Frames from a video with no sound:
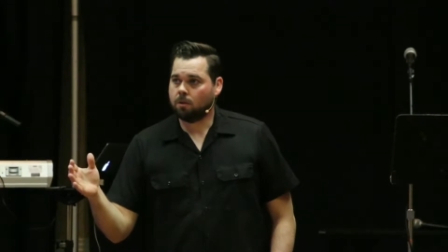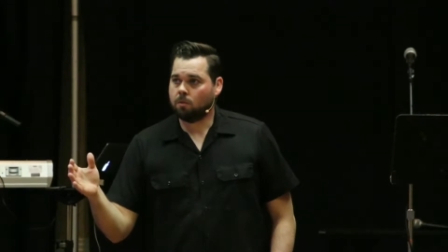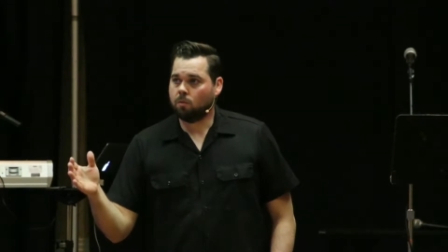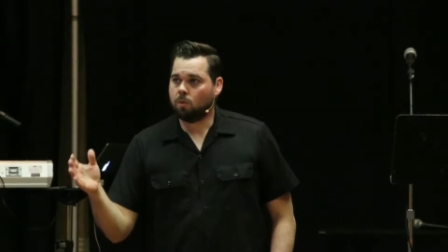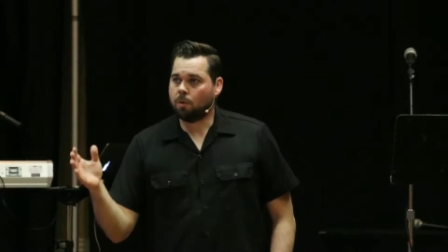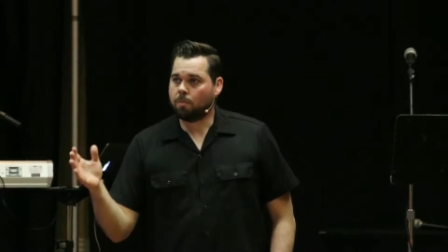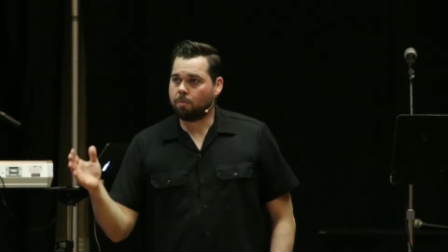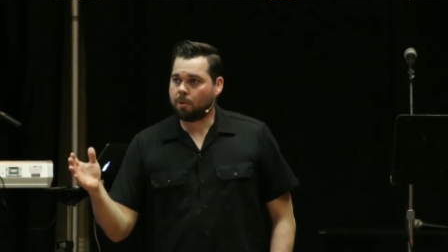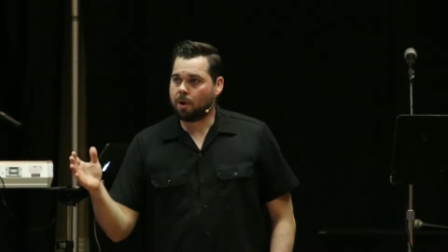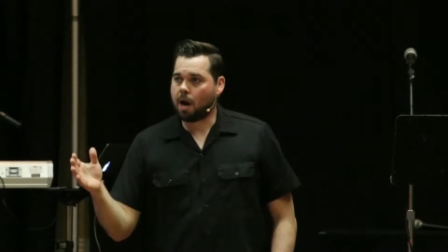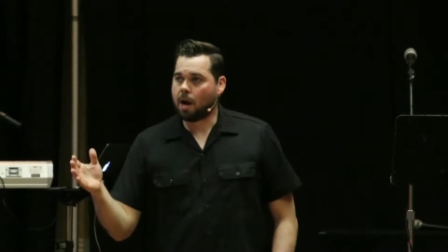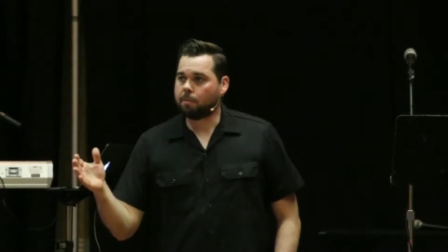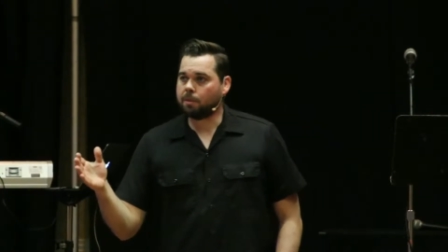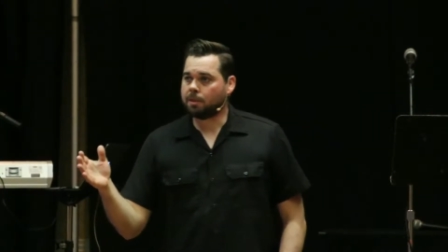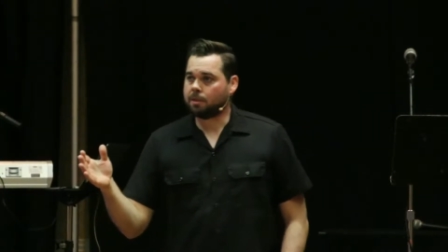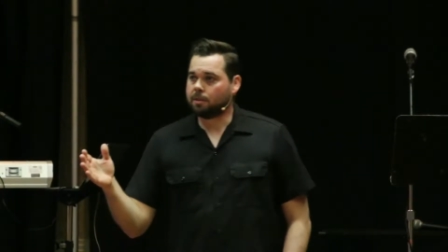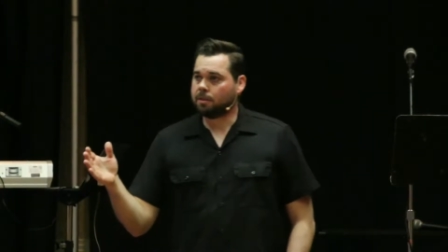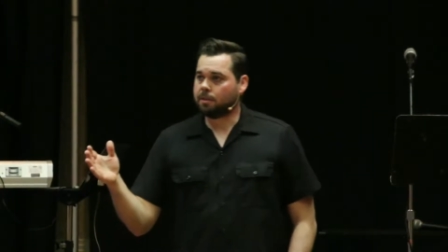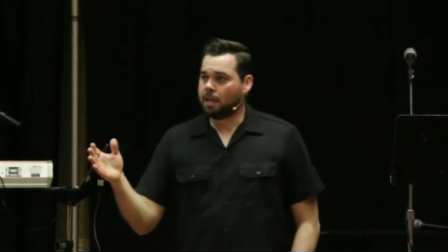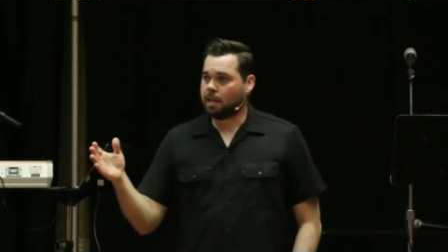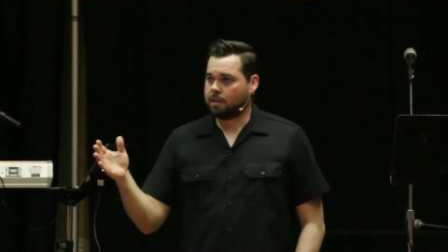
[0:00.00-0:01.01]
What
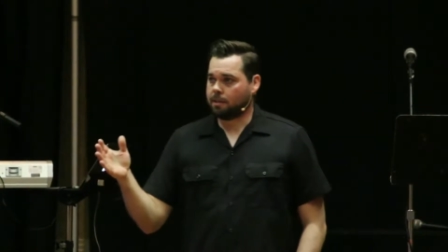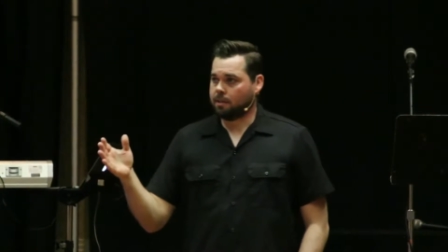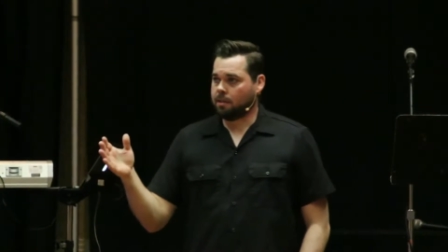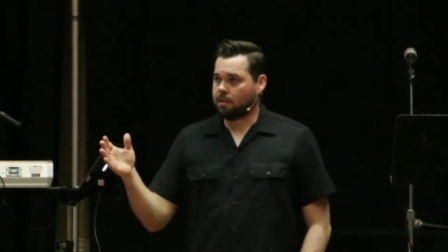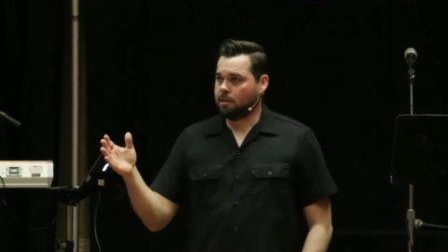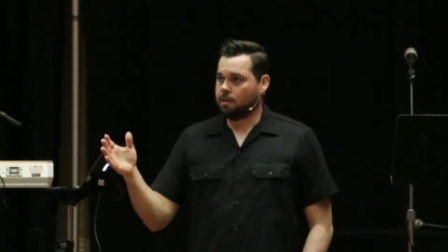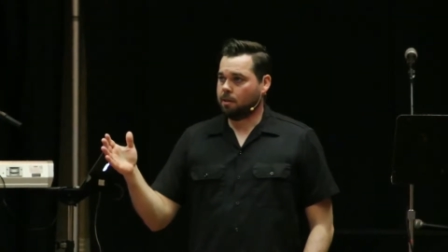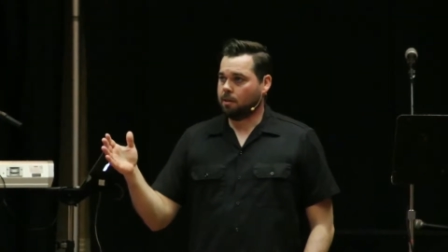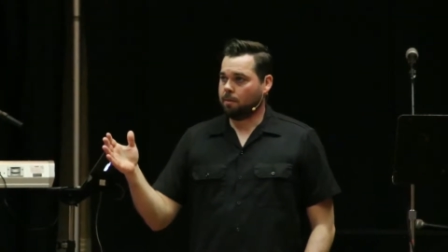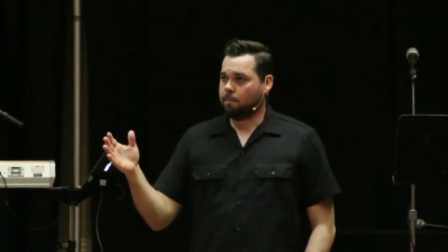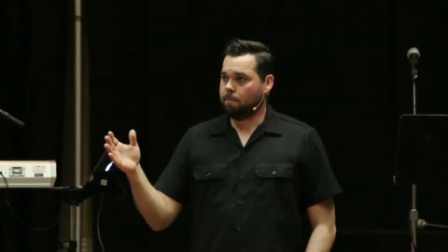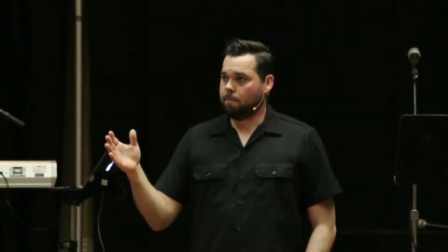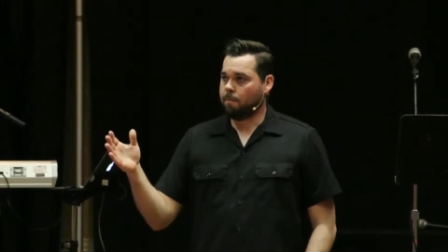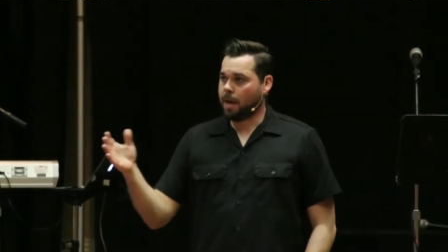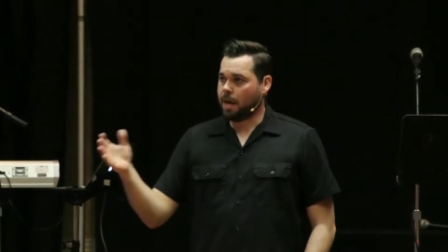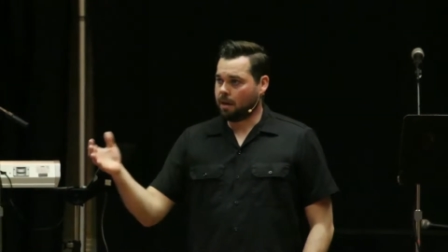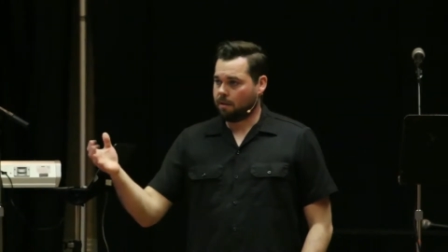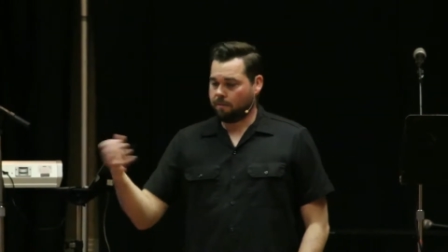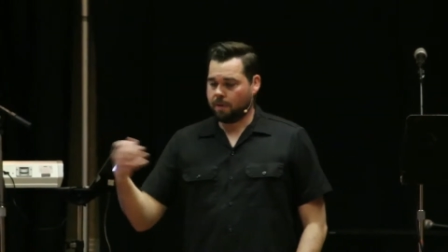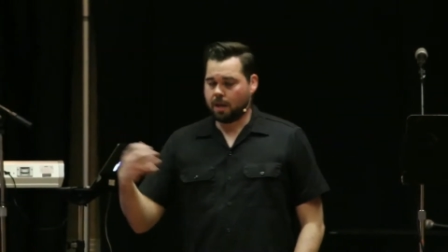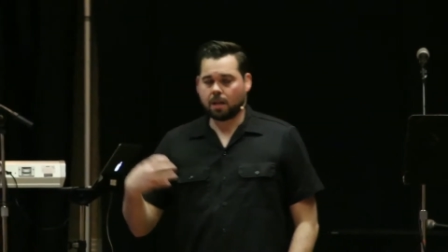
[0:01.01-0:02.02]
promises has He
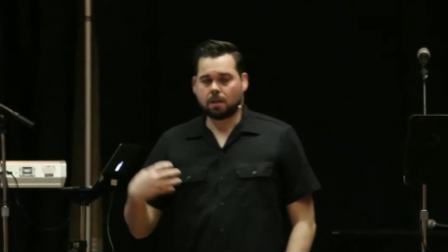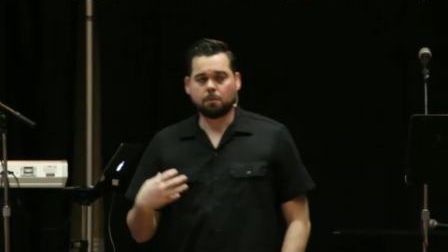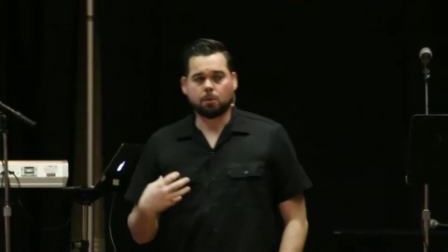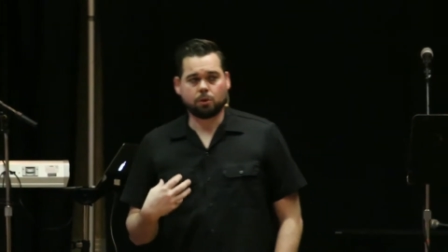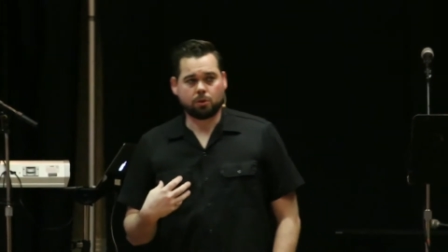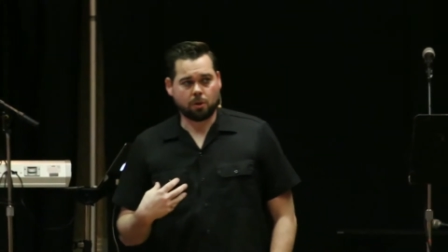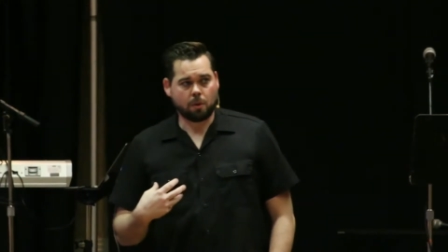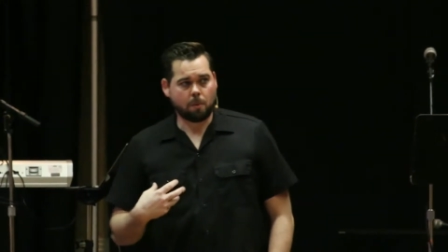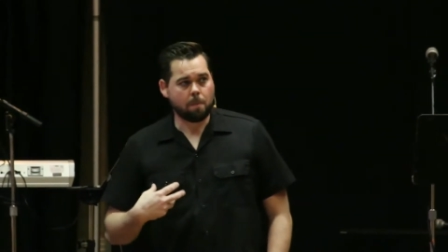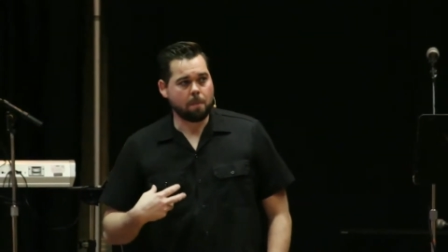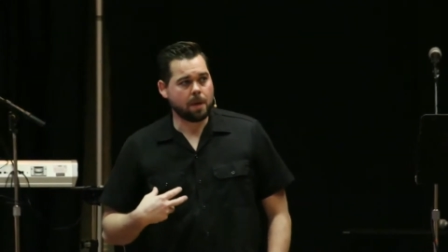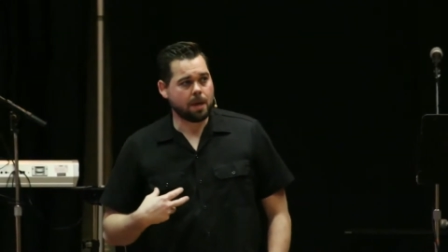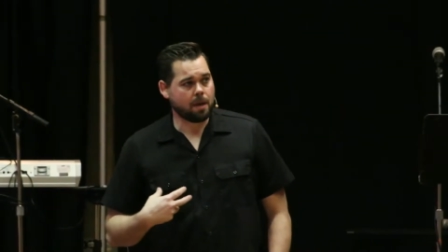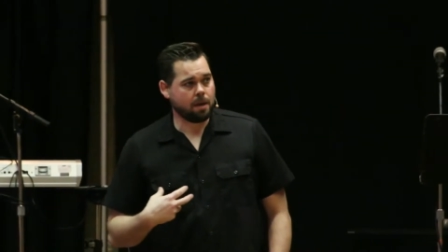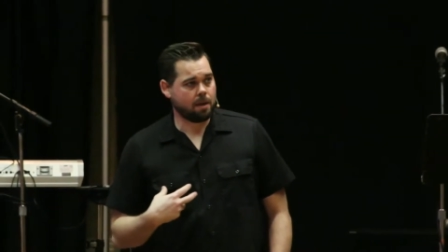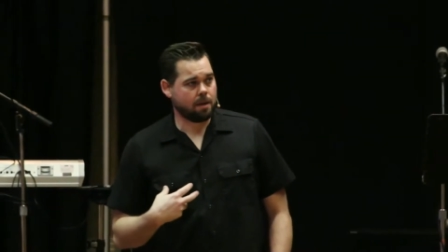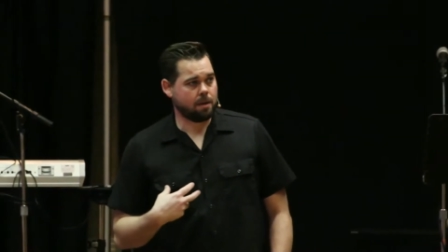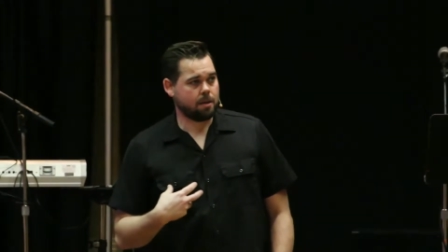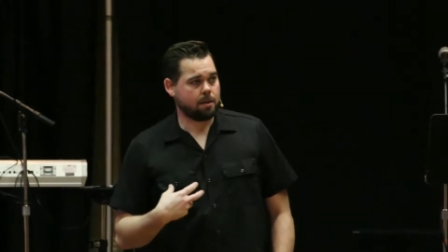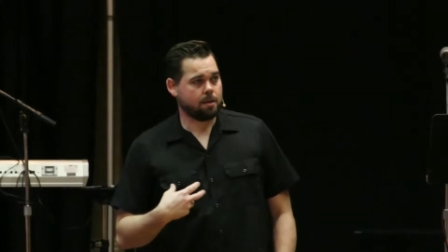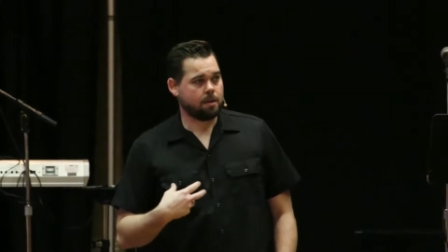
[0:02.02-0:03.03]
made available to me?